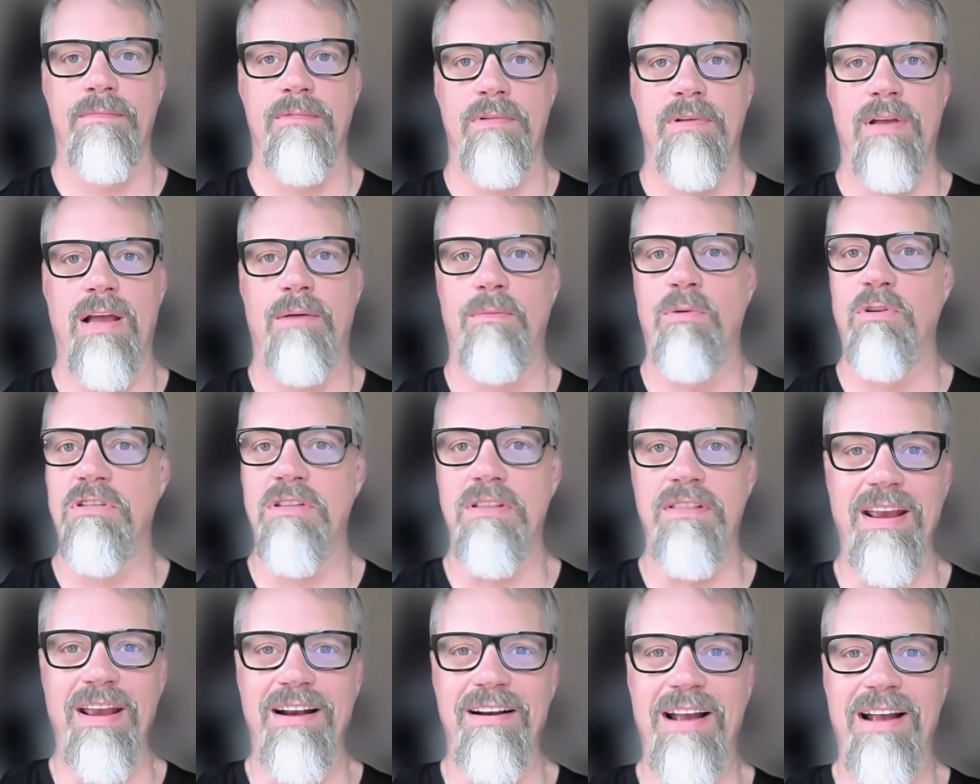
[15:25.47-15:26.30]
I wasn't
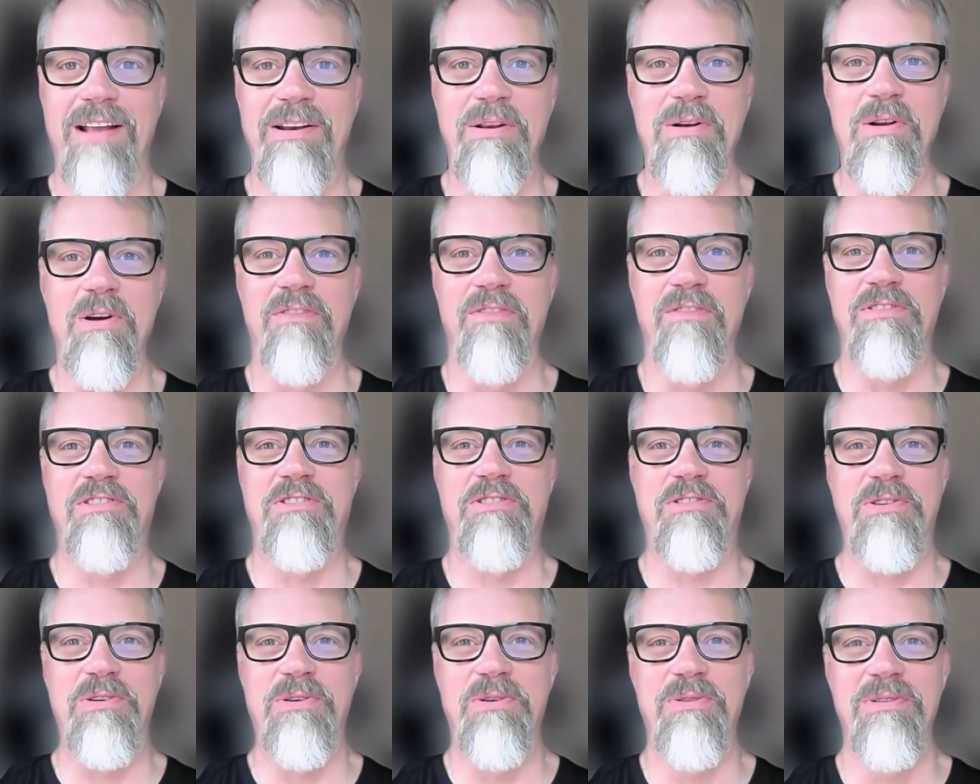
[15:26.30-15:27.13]
there. I don't know if it's
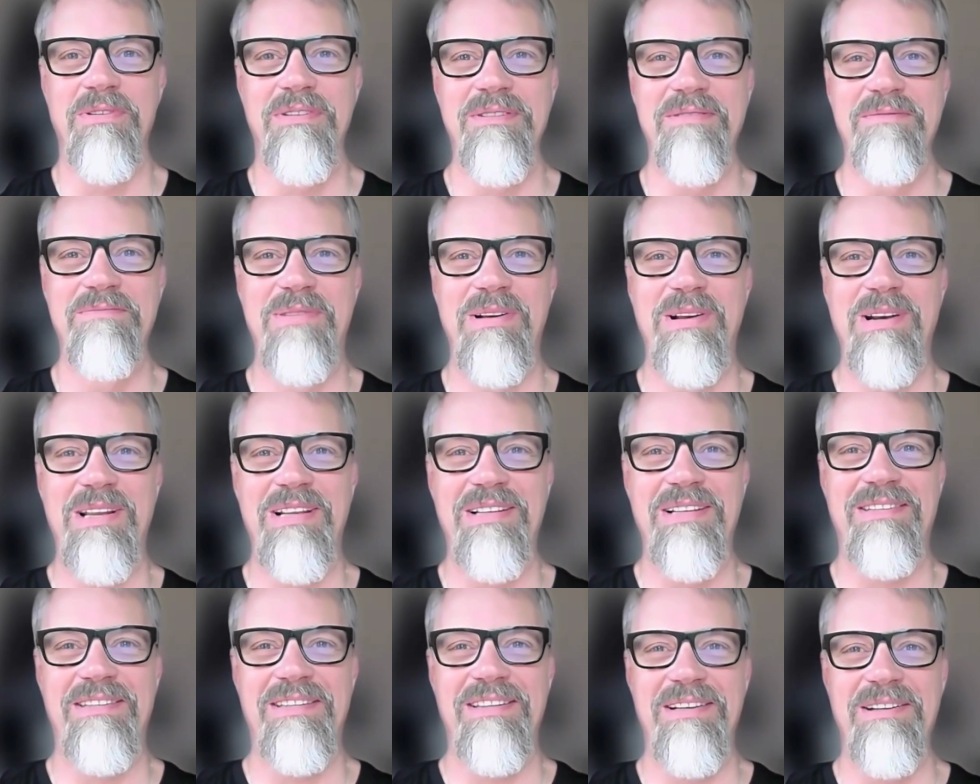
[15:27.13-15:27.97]
true, but
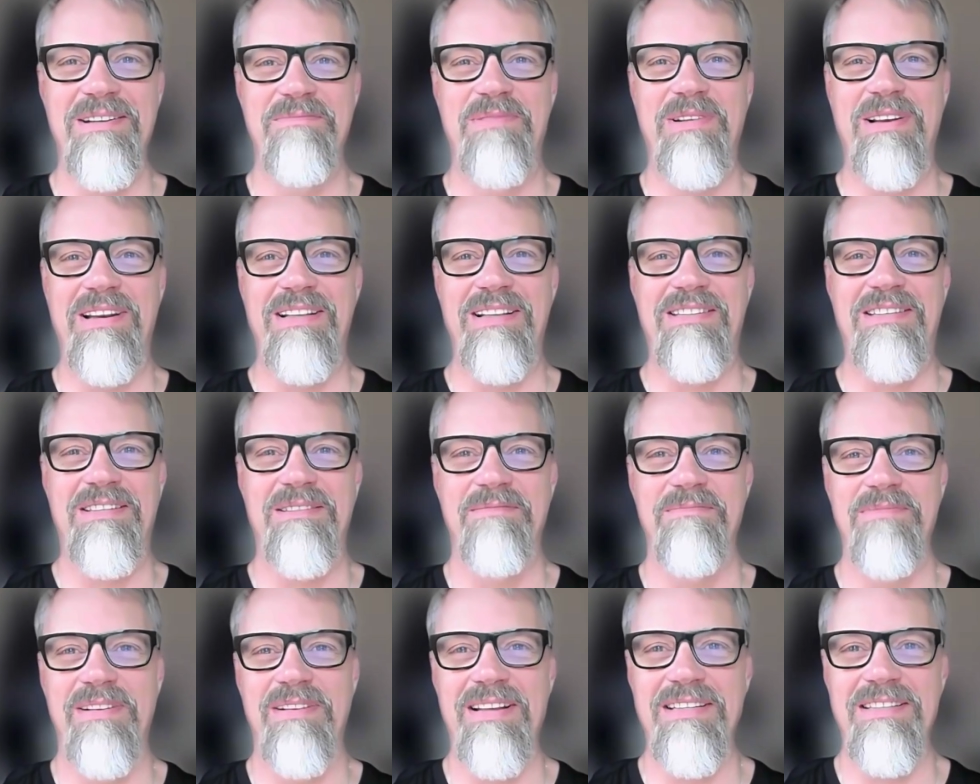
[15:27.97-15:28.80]

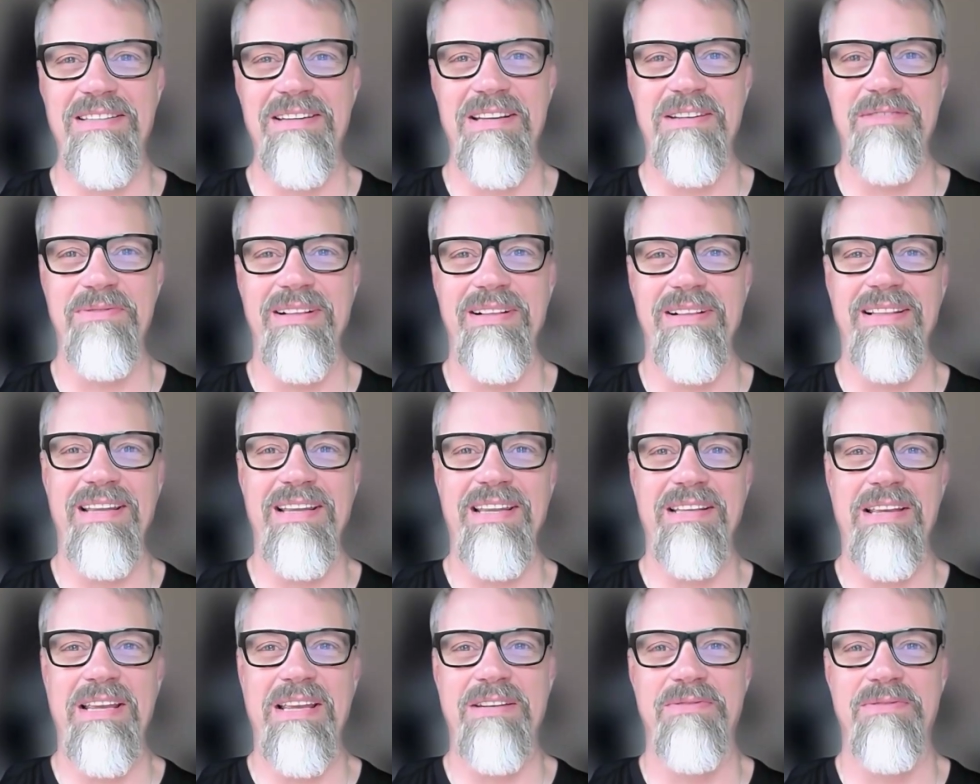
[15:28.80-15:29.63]
it
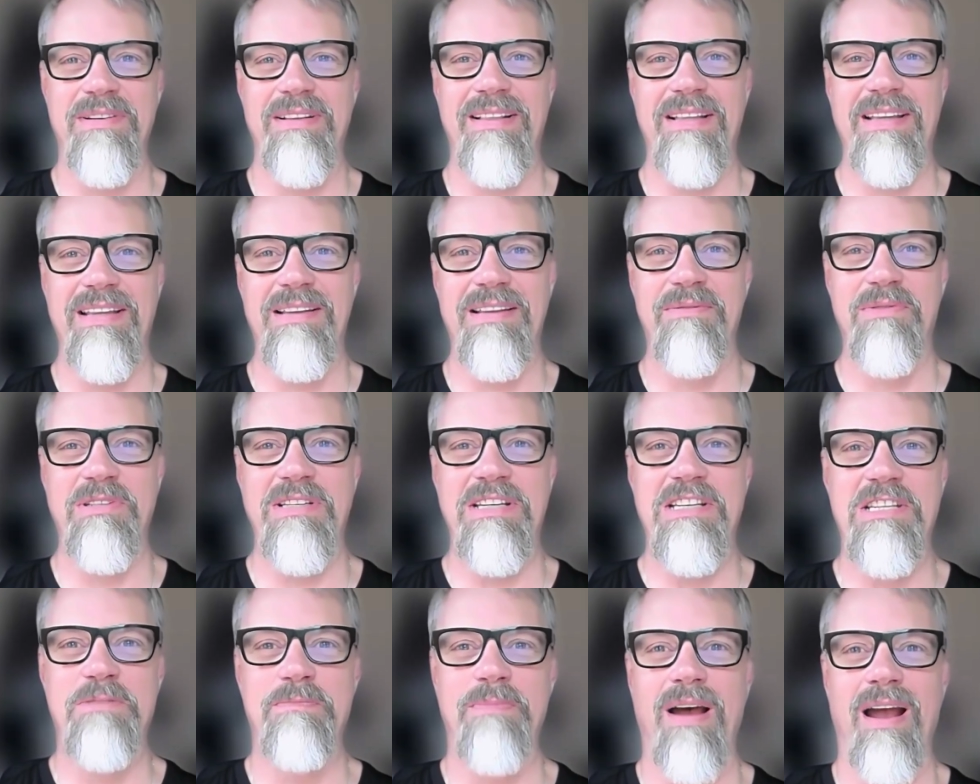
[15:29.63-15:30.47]
really was
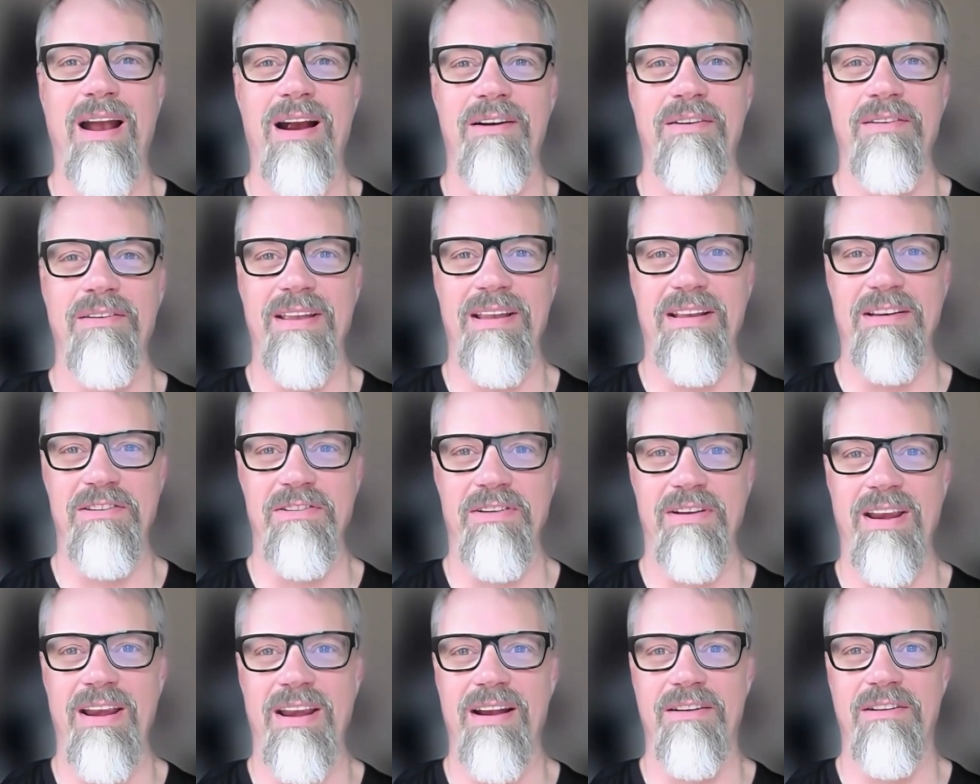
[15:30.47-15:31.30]
inspiring to
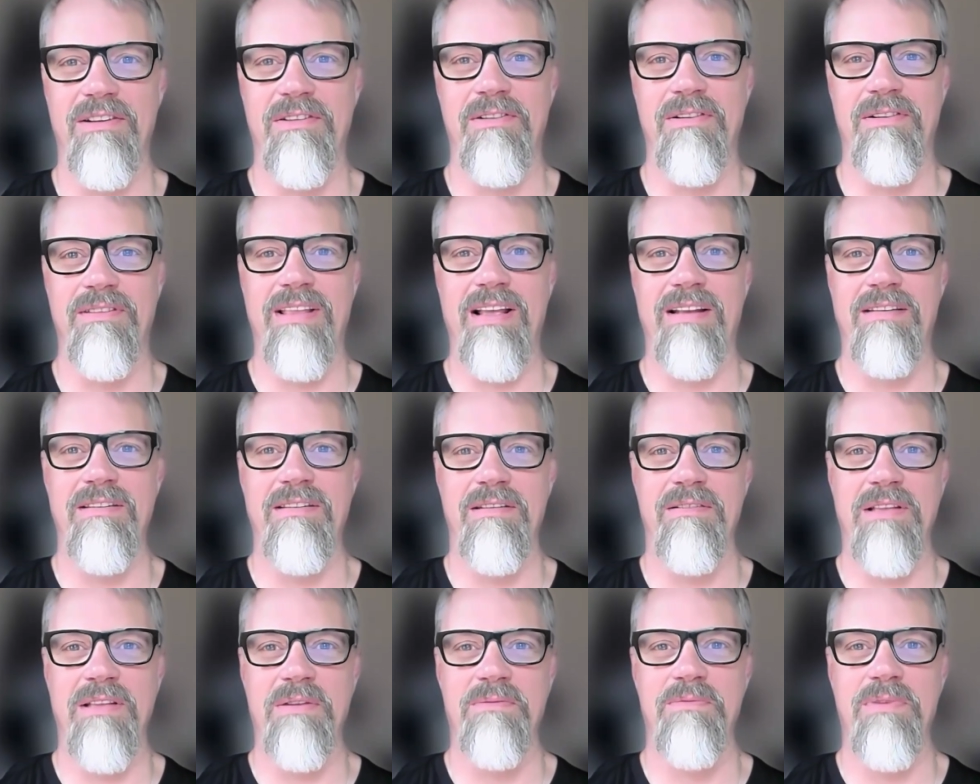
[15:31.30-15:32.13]
hear,
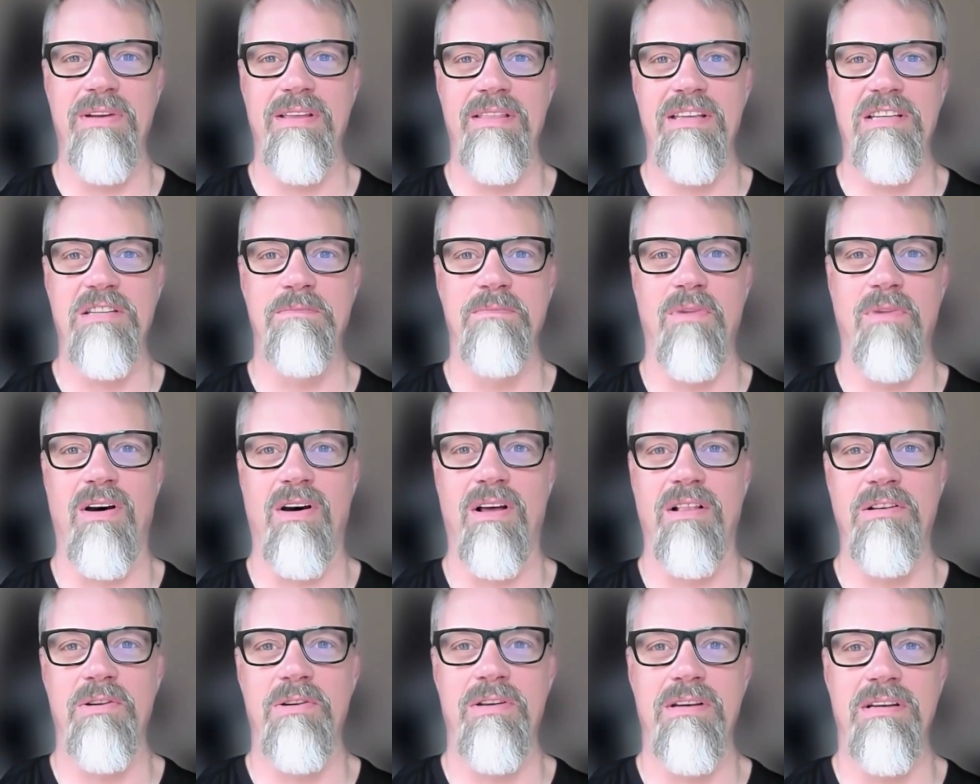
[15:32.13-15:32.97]
that with this
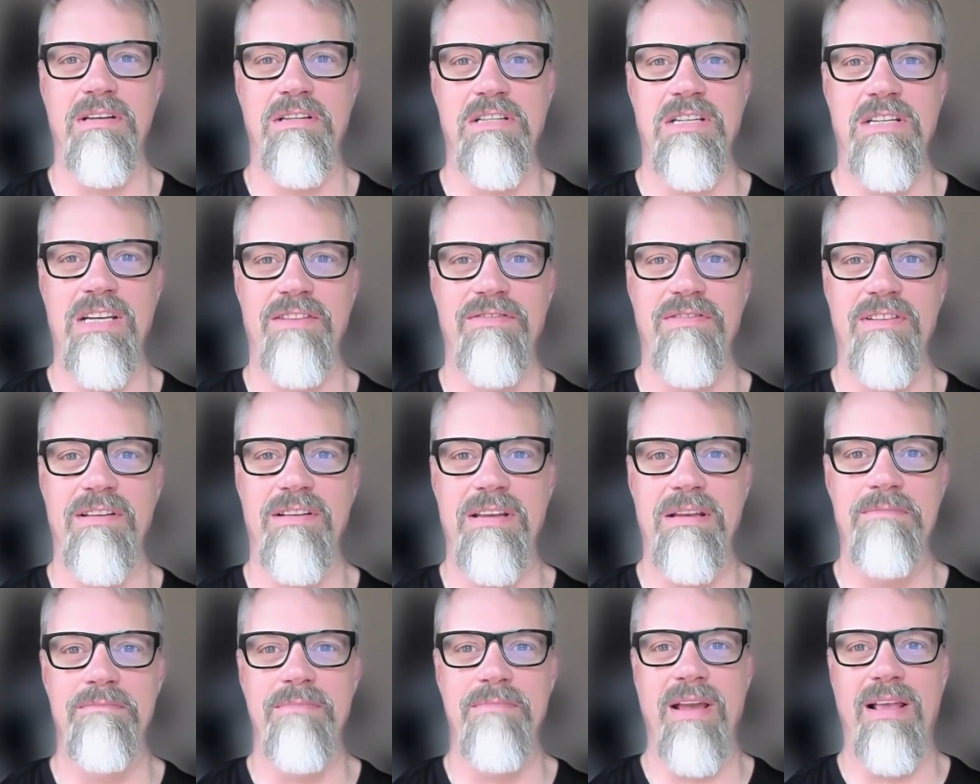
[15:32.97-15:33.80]
model you can achieve
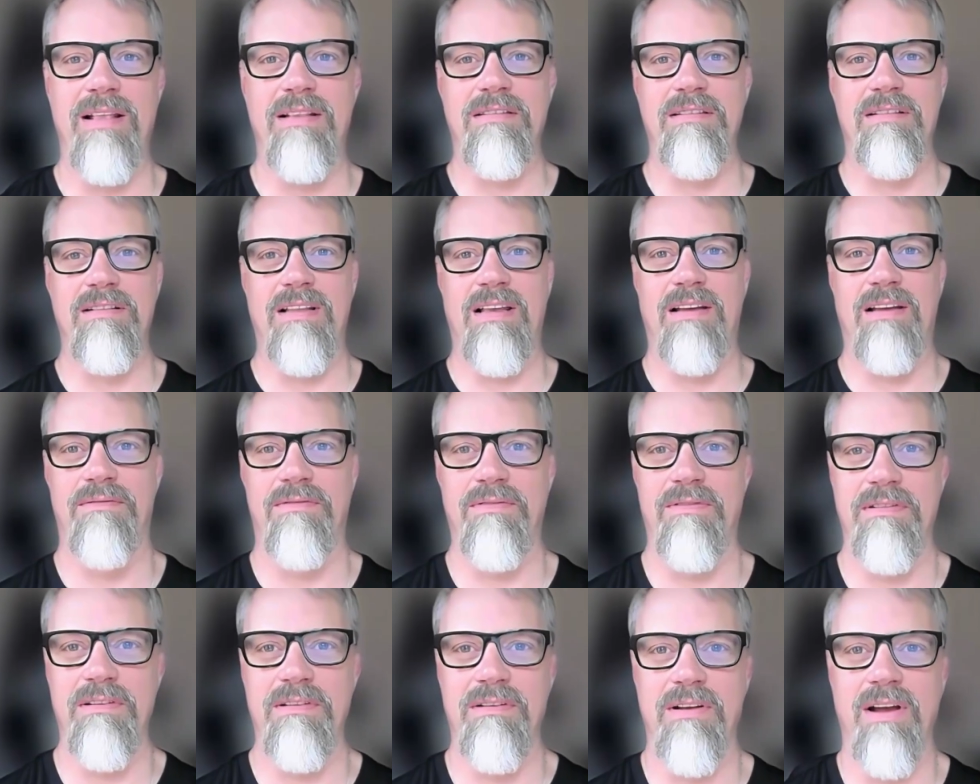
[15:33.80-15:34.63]
immense level,
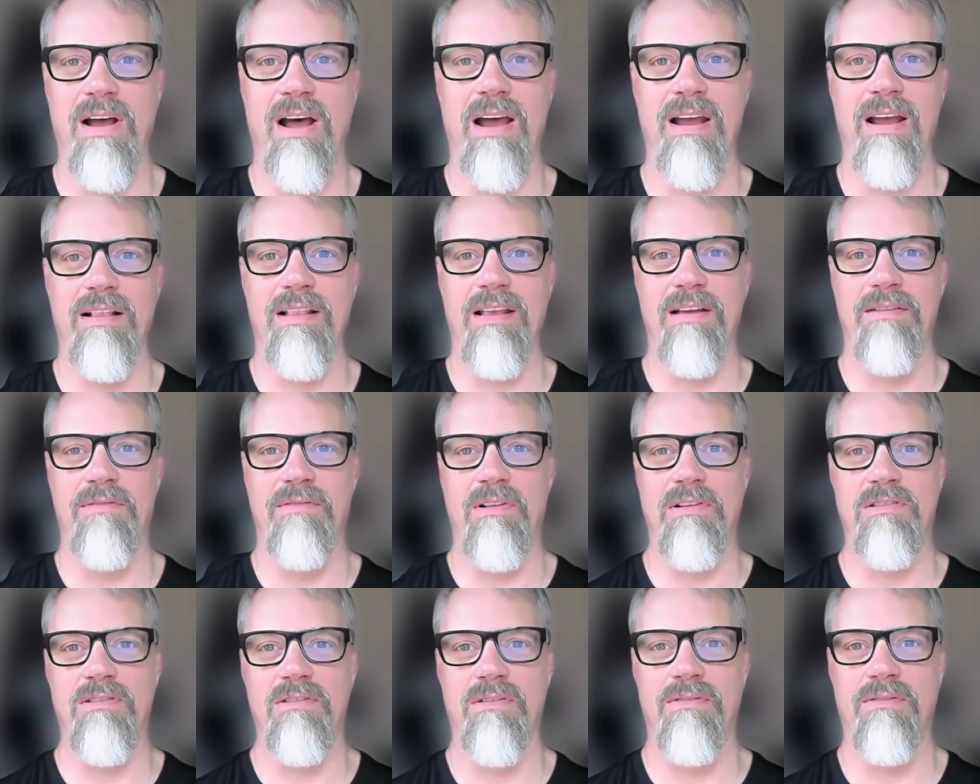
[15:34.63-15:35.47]
high
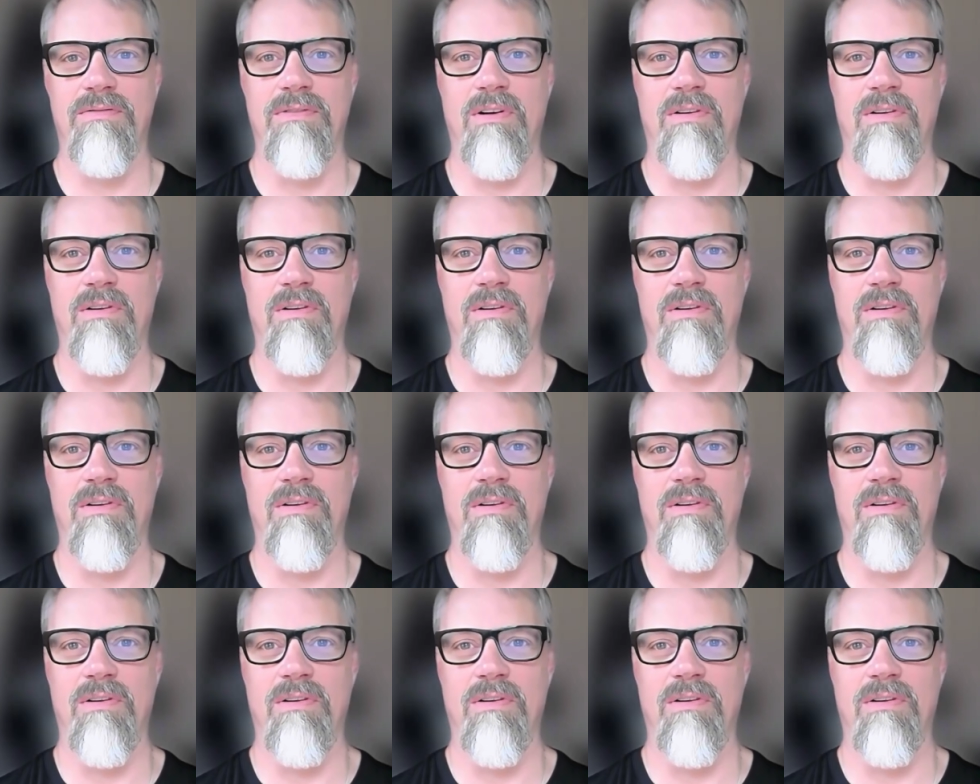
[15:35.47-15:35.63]
levels of